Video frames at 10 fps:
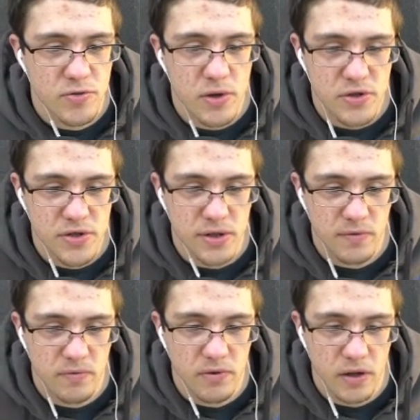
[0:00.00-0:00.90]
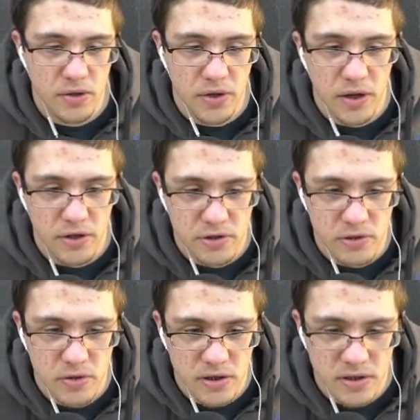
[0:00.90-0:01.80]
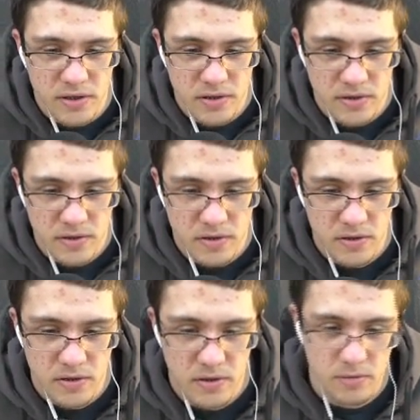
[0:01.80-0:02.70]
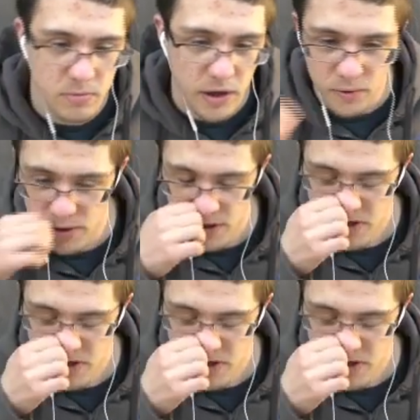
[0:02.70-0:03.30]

so you can find it there too. But anyways.